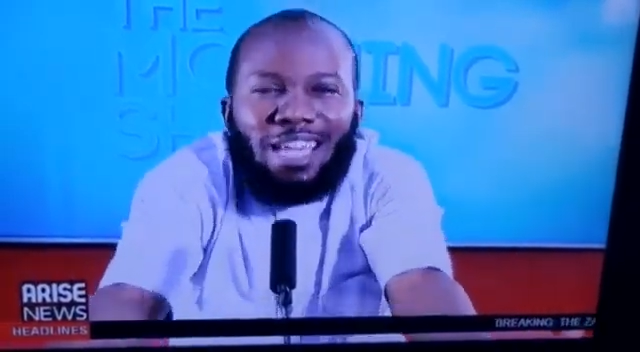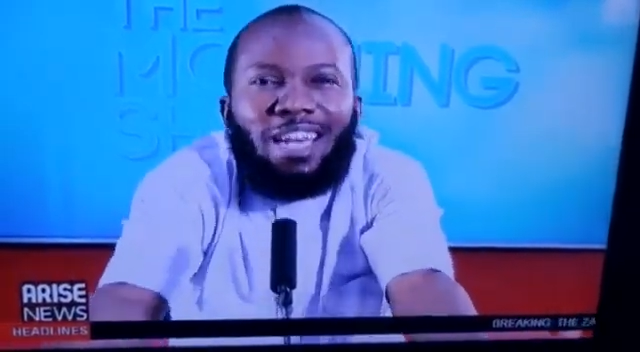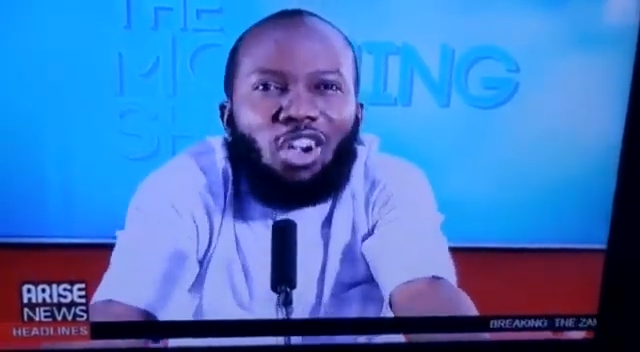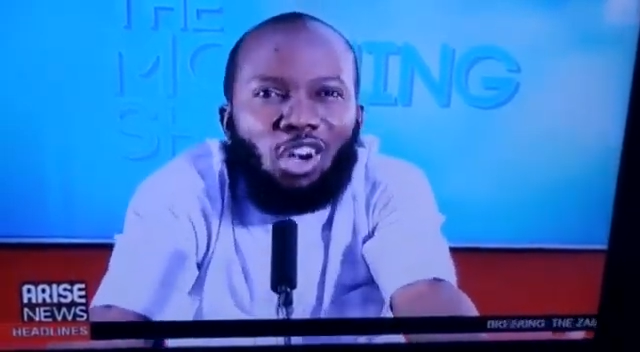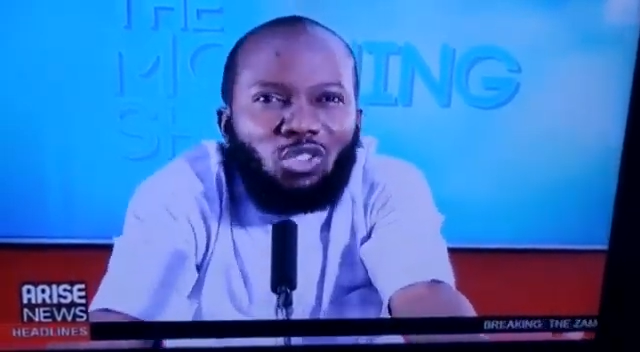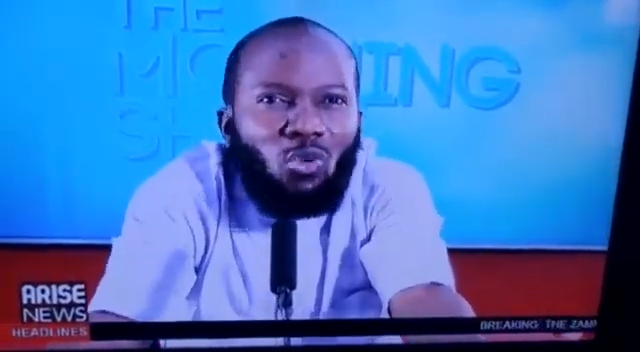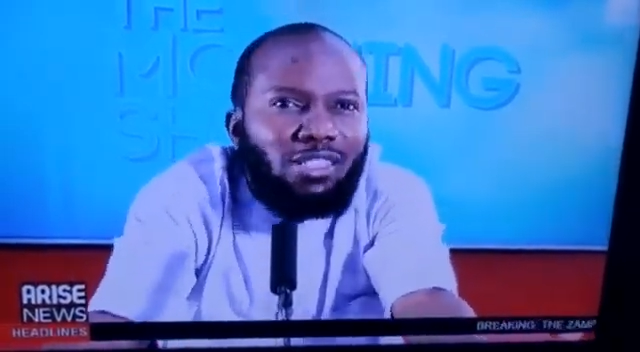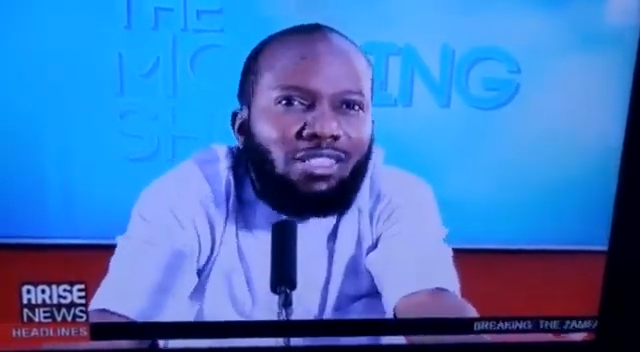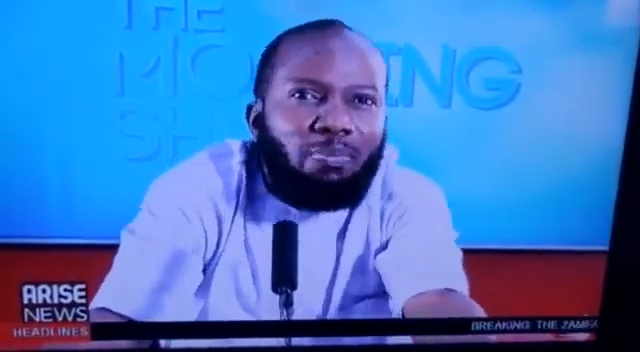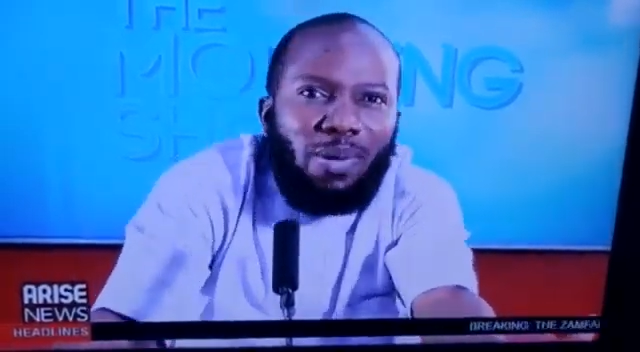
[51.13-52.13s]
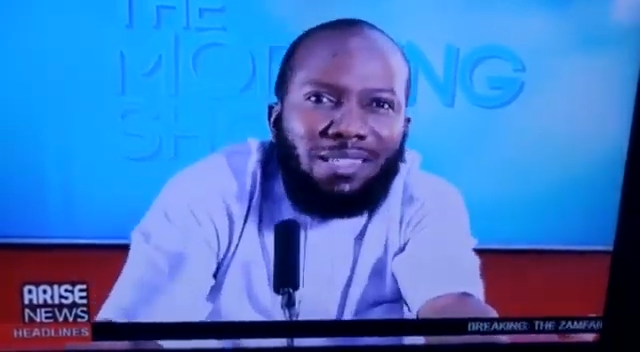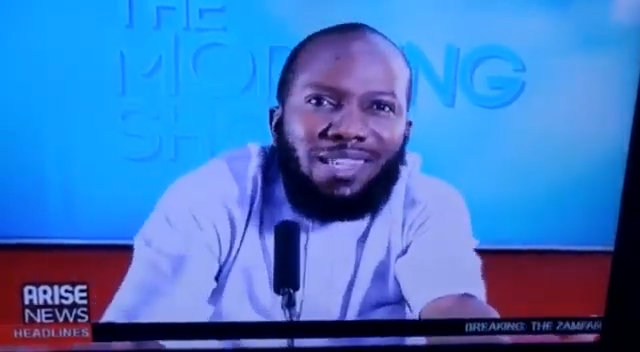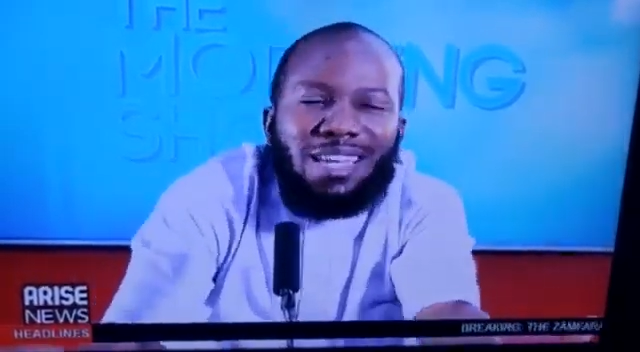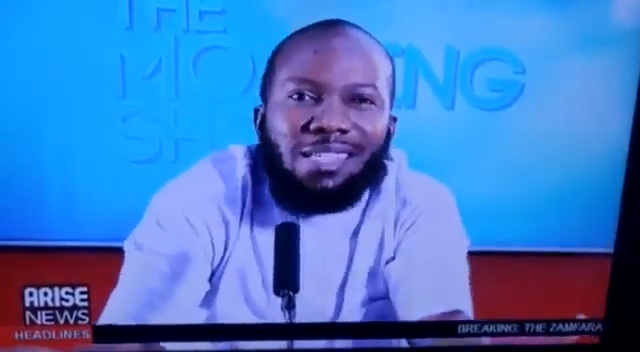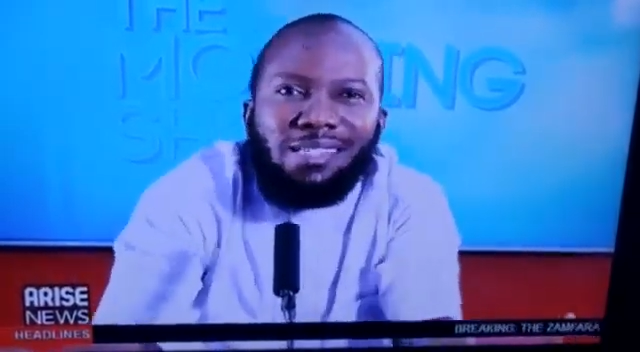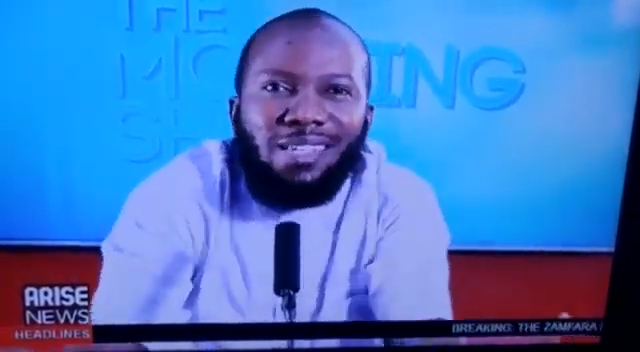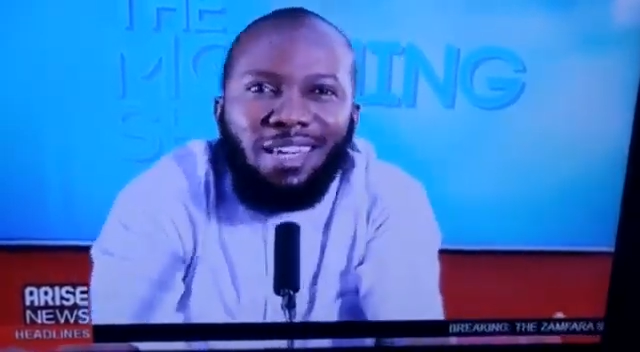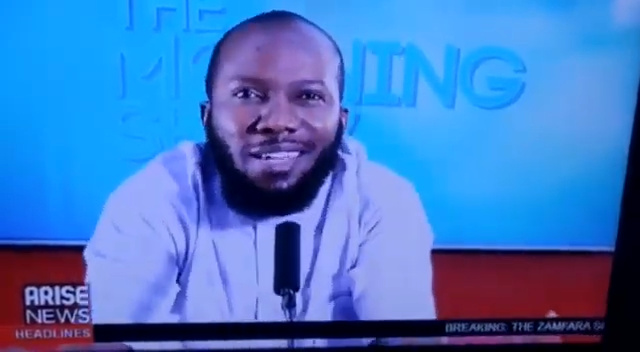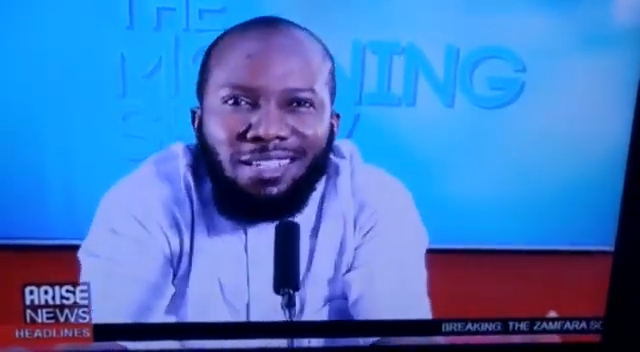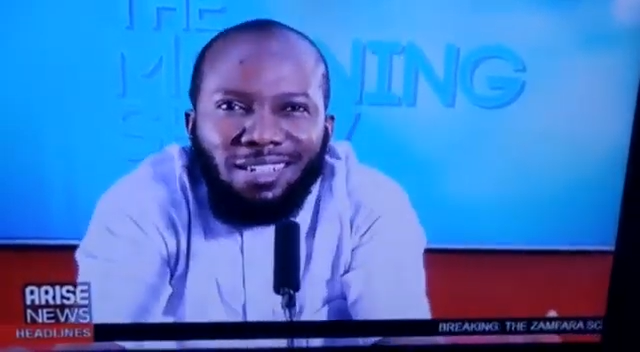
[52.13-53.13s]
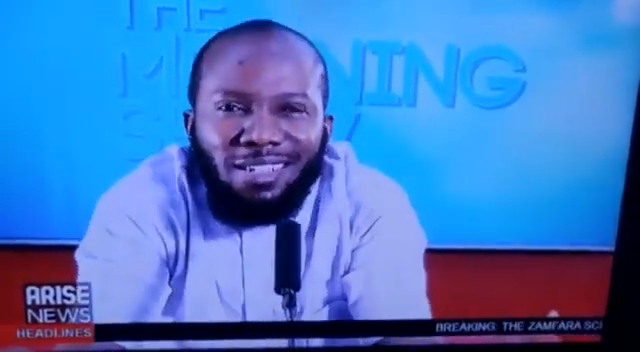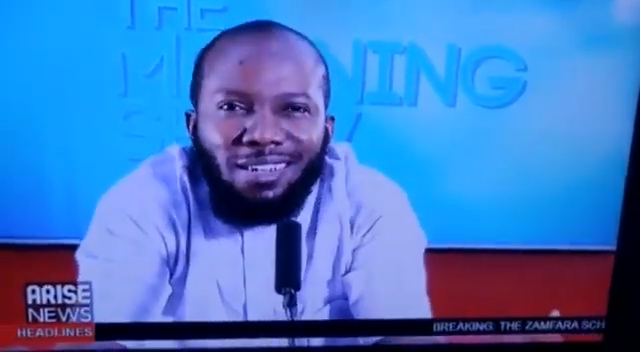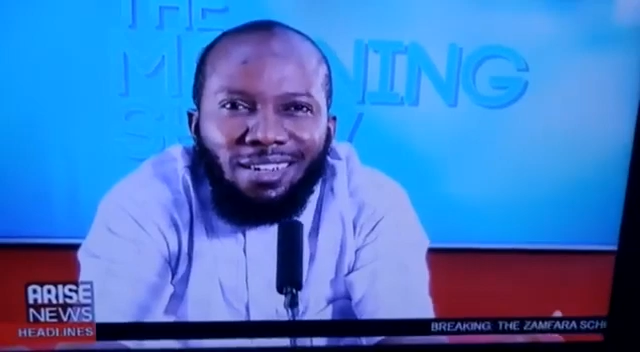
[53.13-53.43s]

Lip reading: telling us what the president is saying.